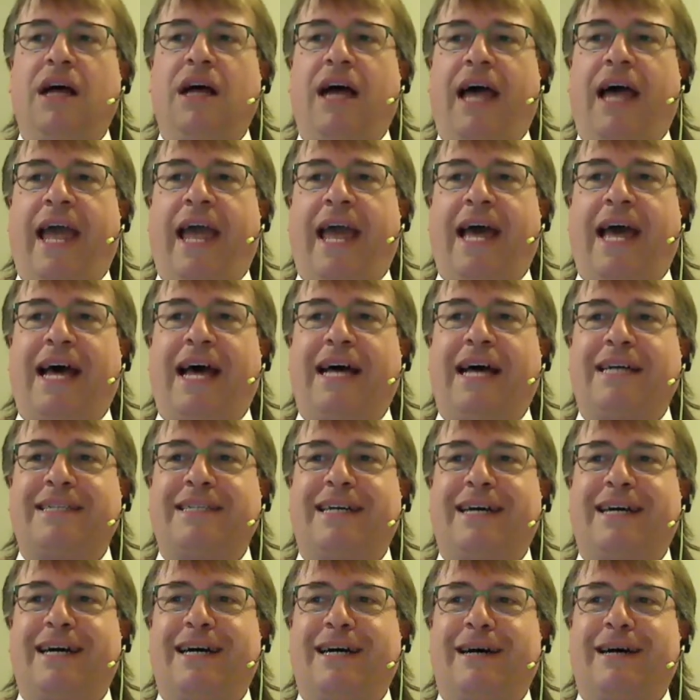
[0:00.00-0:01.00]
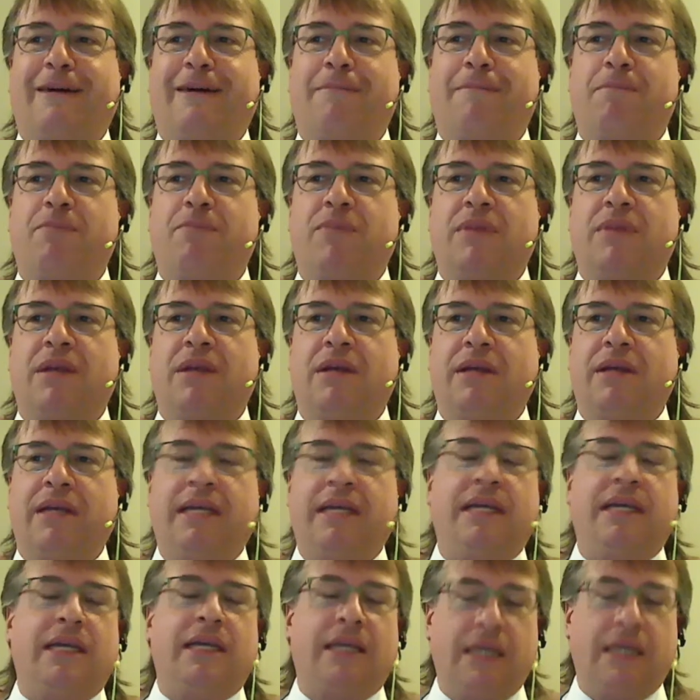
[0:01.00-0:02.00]
And
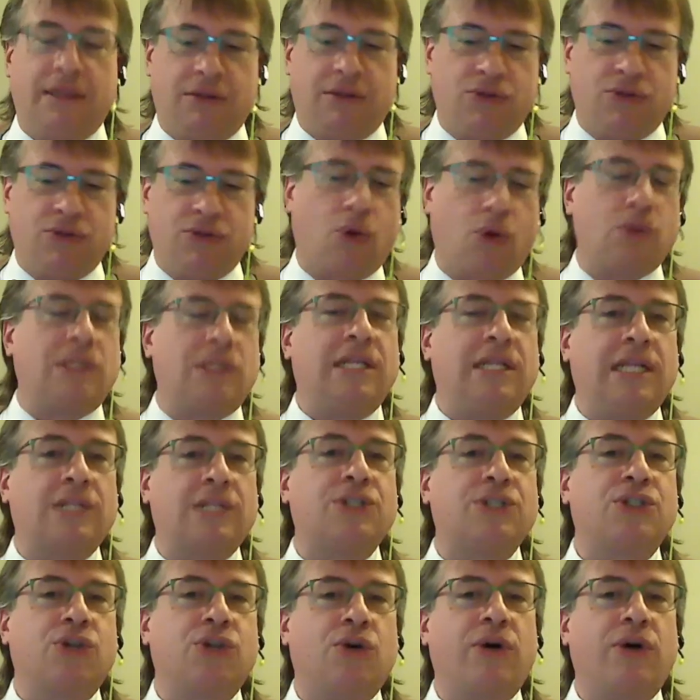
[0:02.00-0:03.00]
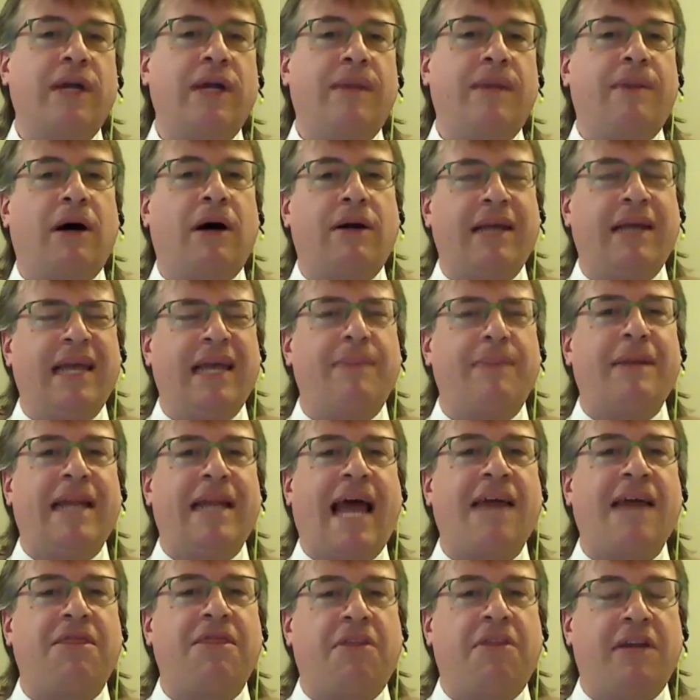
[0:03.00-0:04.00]
he told a little story about him and
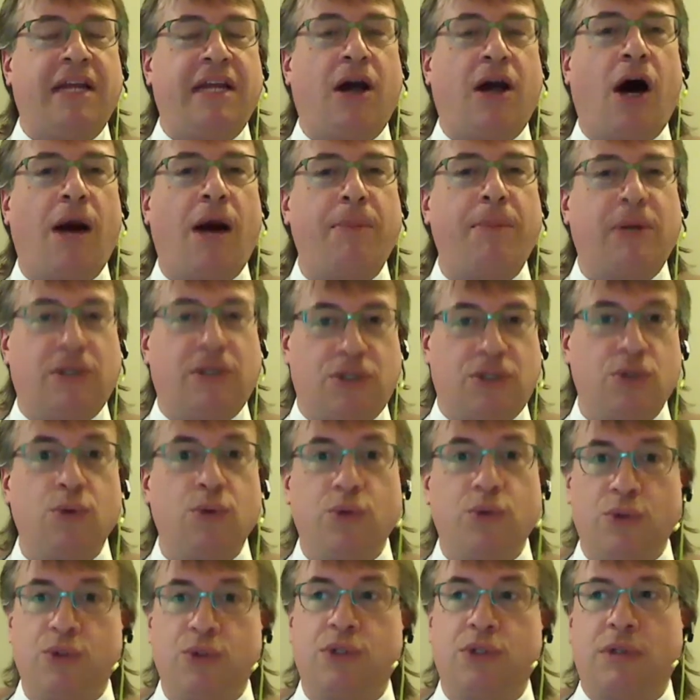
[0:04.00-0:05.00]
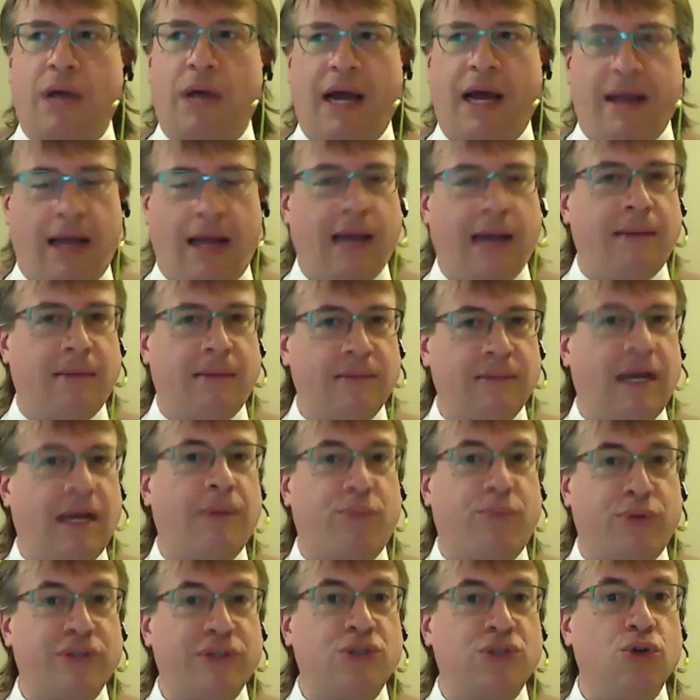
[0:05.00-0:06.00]
Anthony Hopkins, who's, I
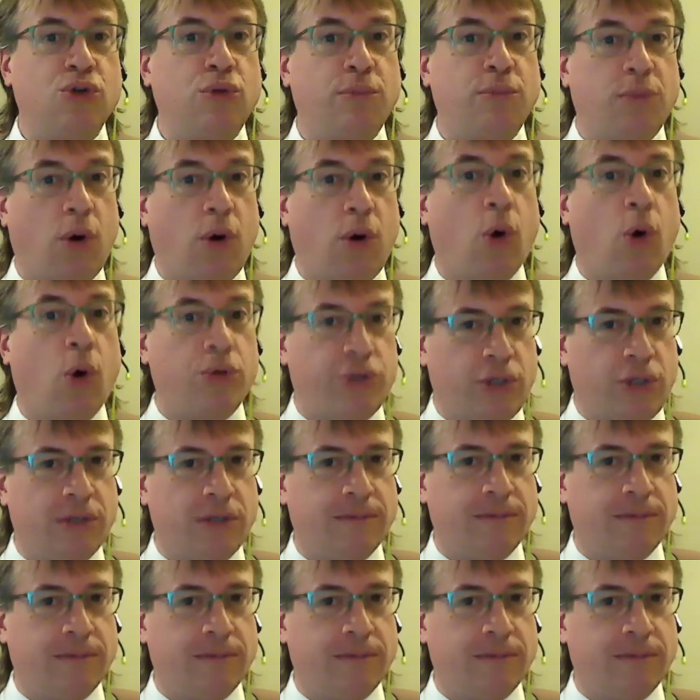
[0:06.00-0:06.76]
presume, older.